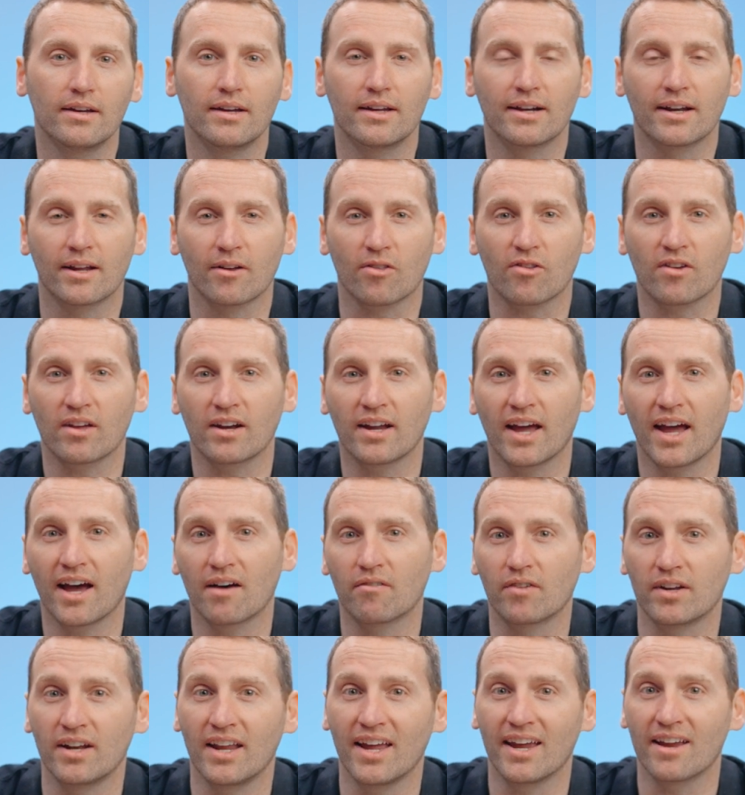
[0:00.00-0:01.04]
Now it's gonna
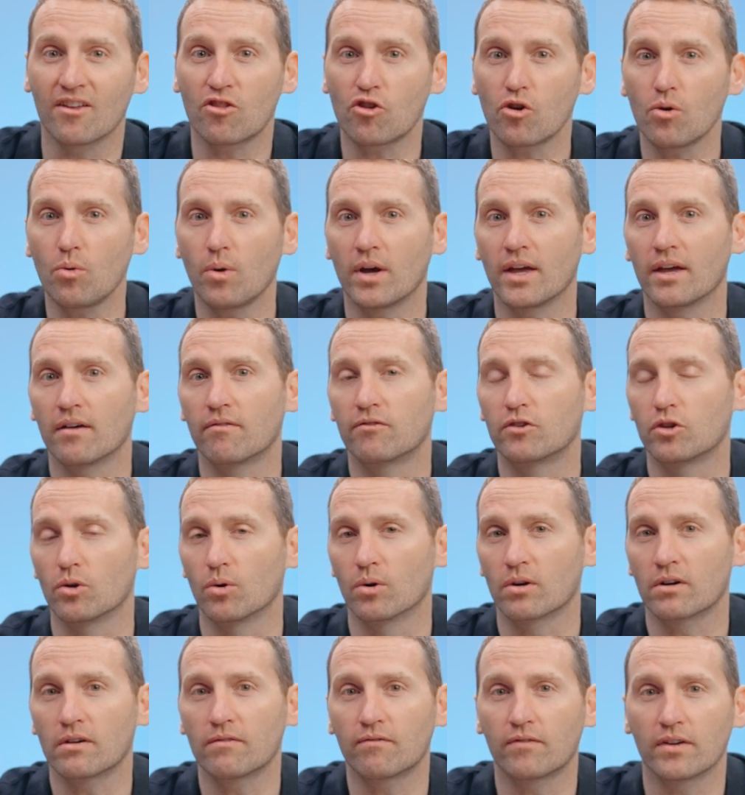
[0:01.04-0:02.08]
have an HOA of
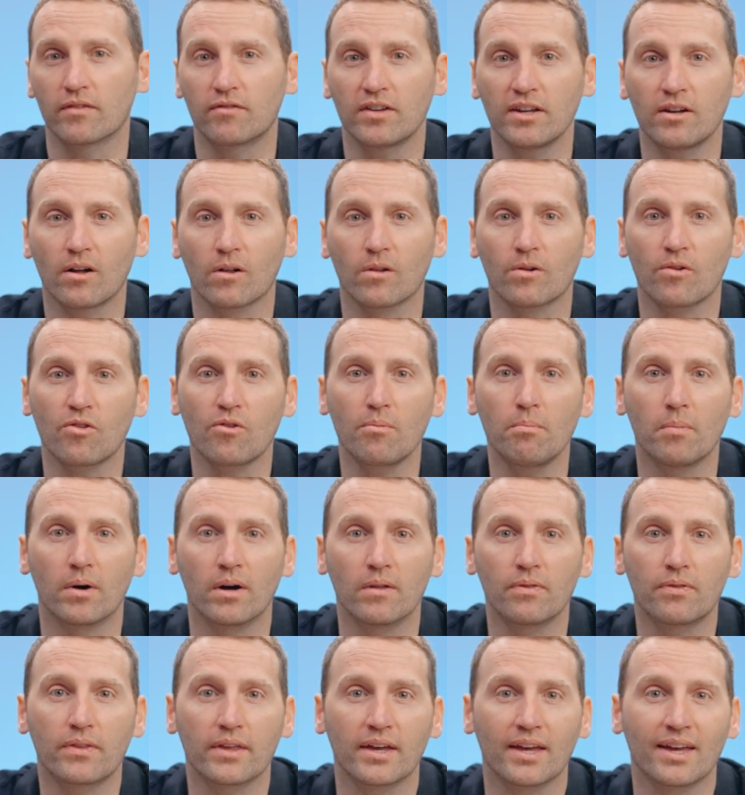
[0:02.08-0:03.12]
$250 a
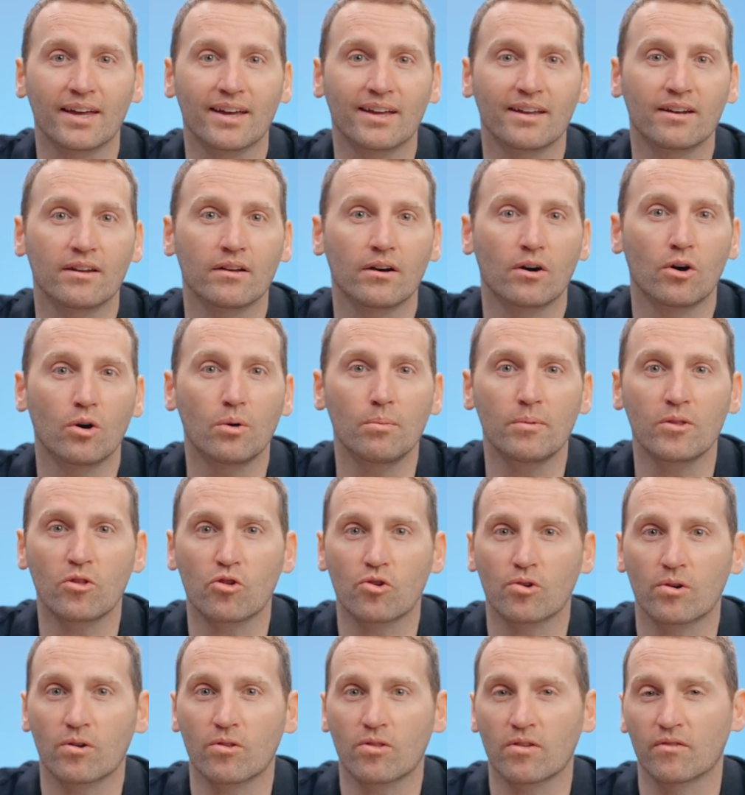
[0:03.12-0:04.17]
month and a home
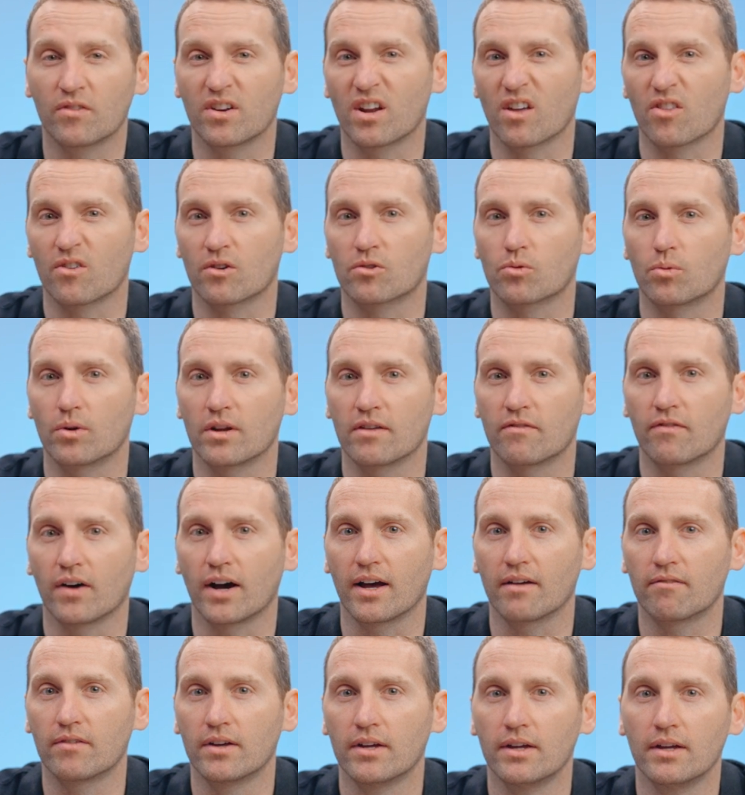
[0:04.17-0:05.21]
insurance of another
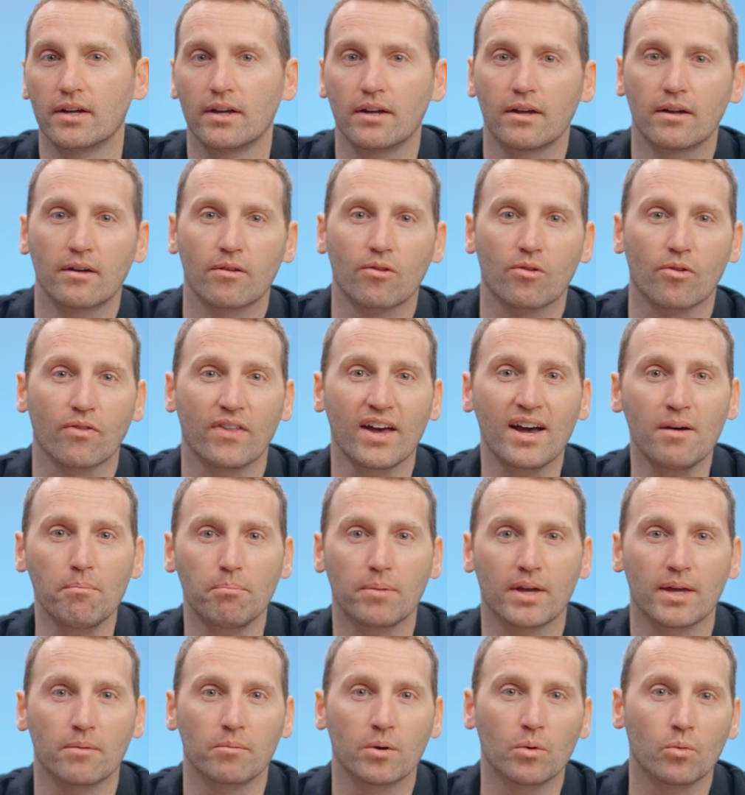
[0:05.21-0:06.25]
$25. So that
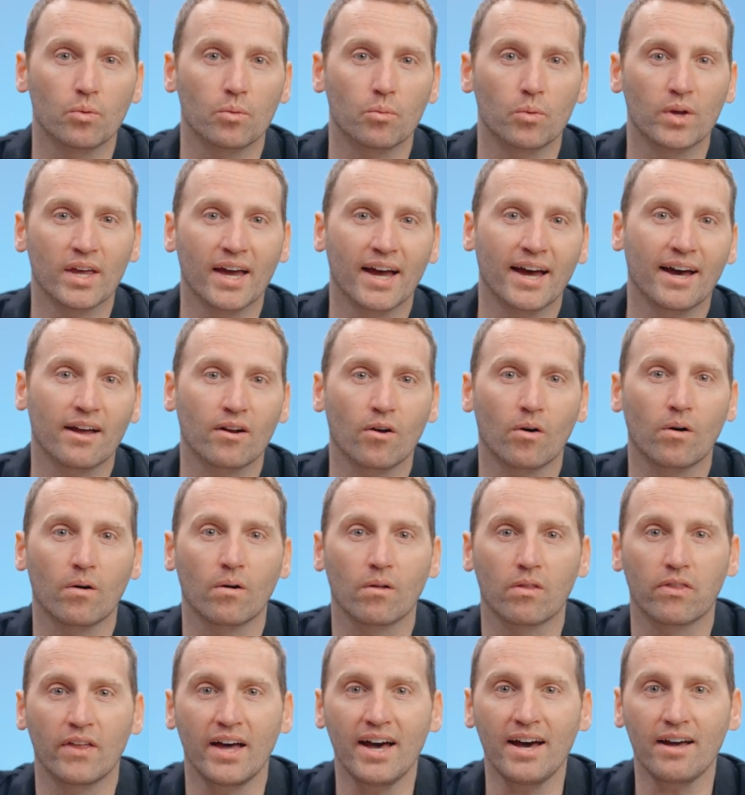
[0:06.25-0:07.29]
payment, when we add all
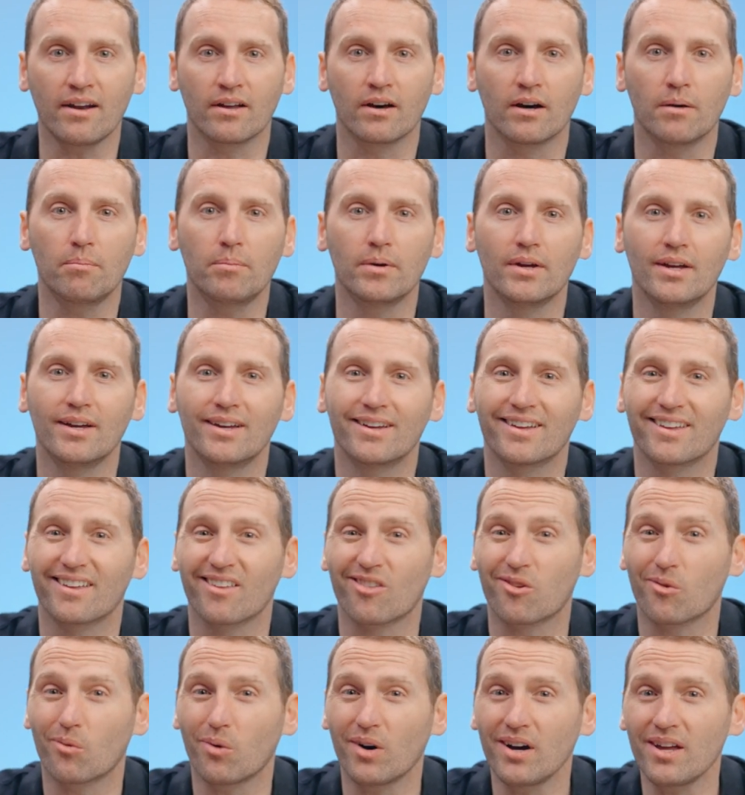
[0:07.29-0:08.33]
that up,
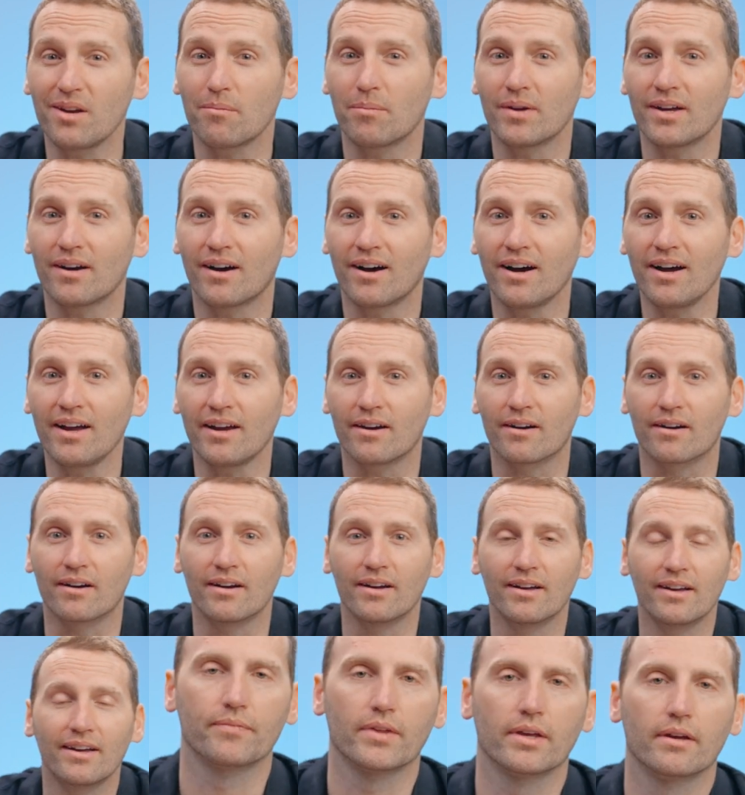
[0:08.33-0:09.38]
is quite a bit higher.
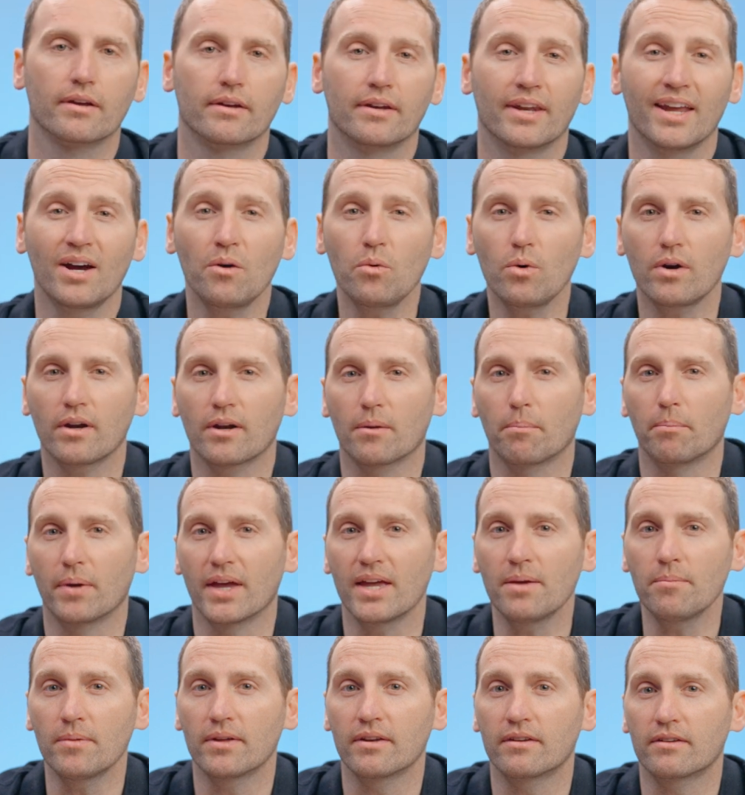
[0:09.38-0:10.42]
Now we're at a
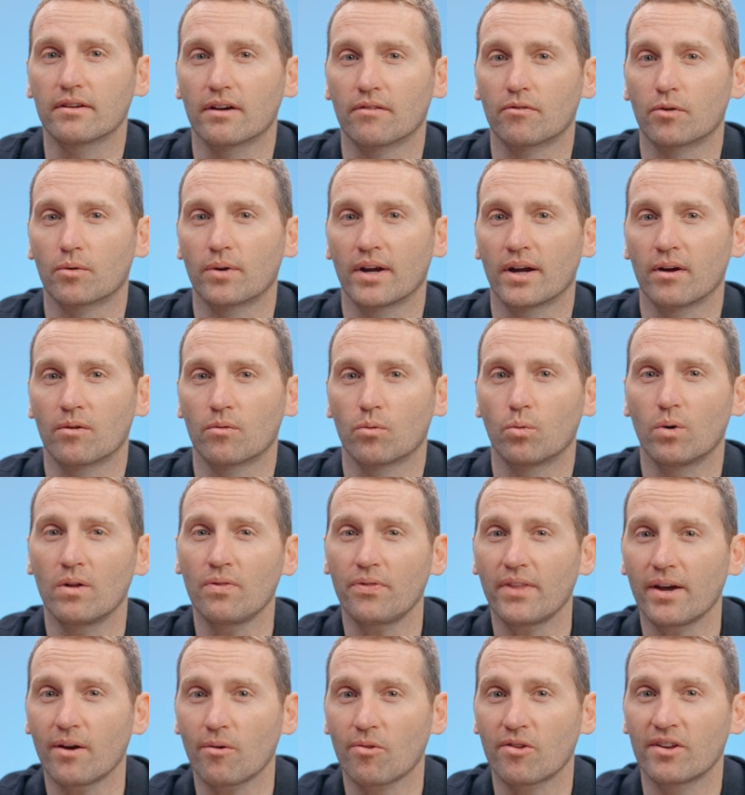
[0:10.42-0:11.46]
payment of around
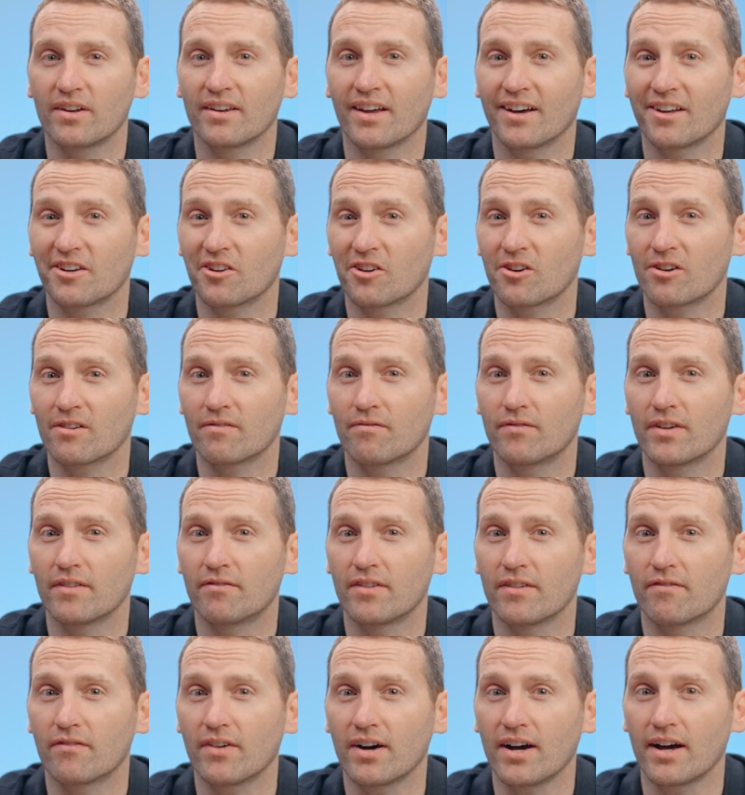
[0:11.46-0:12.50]

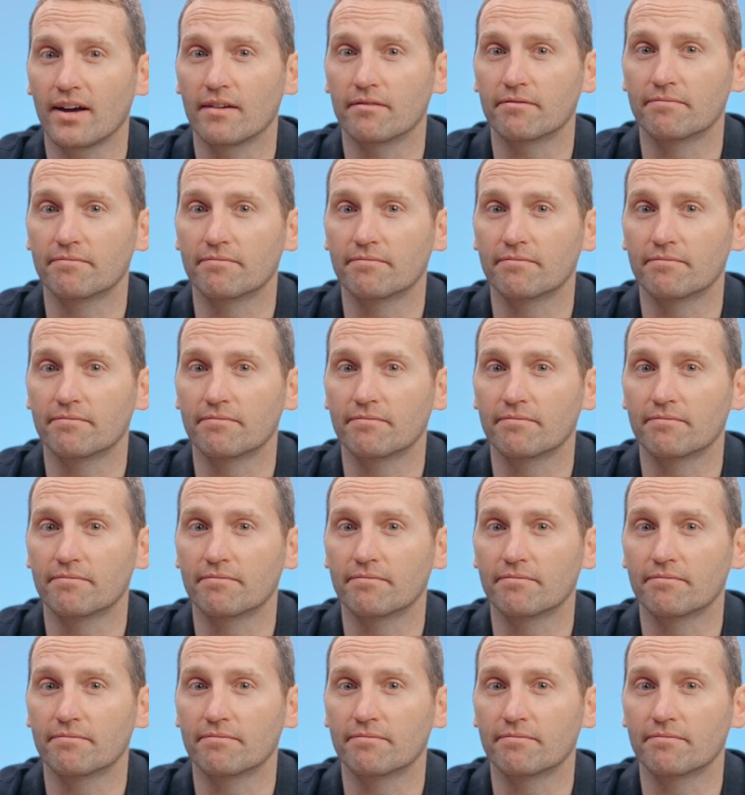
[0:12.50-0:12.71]
$1,955.